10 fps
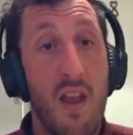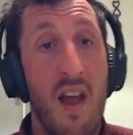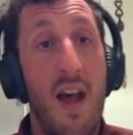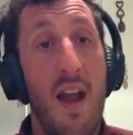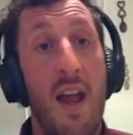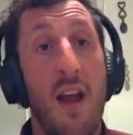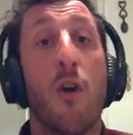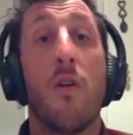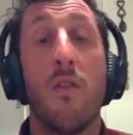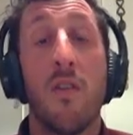And then,
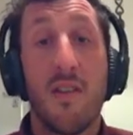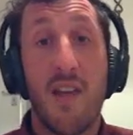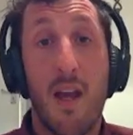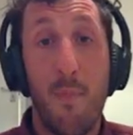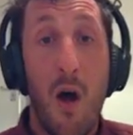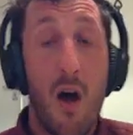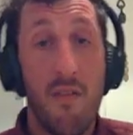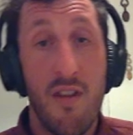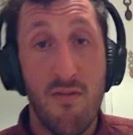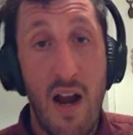second part of
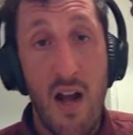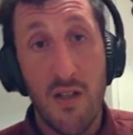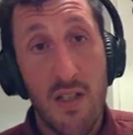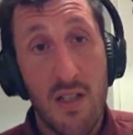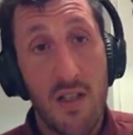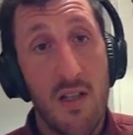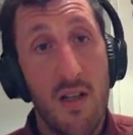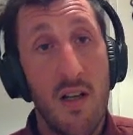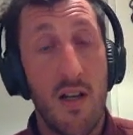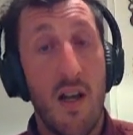this round,
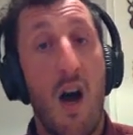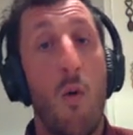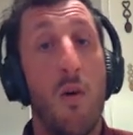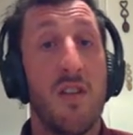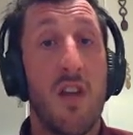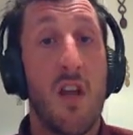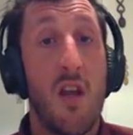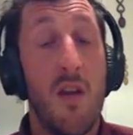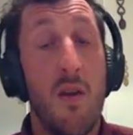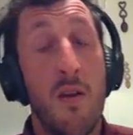I want
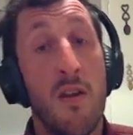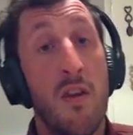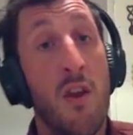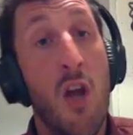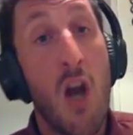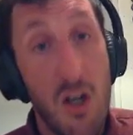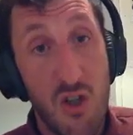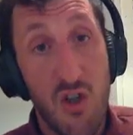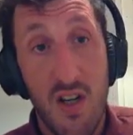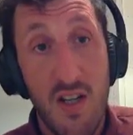the
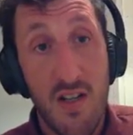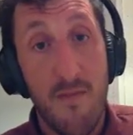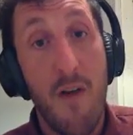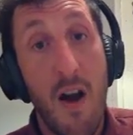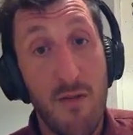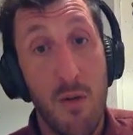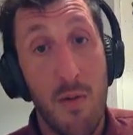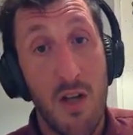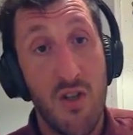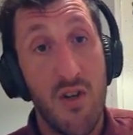countries, 5 top
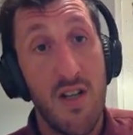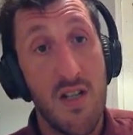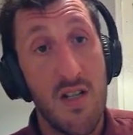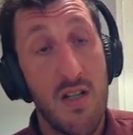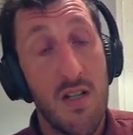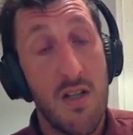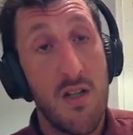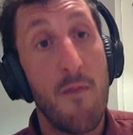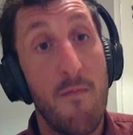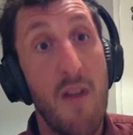countries,
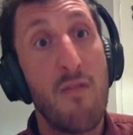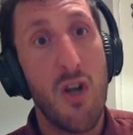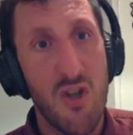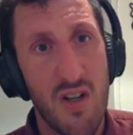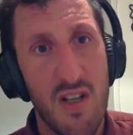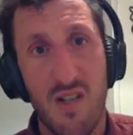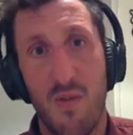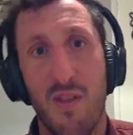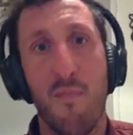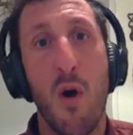top 5 countries
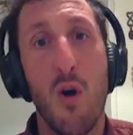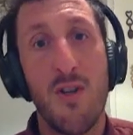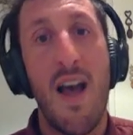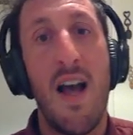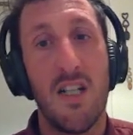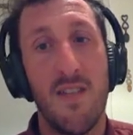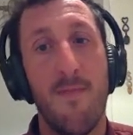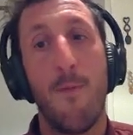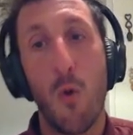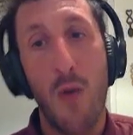with the most active
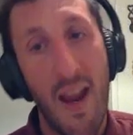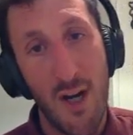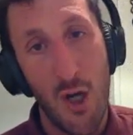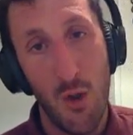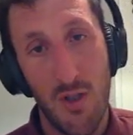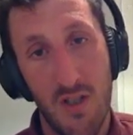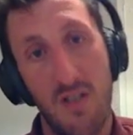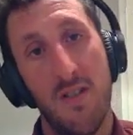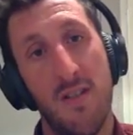volcanoes.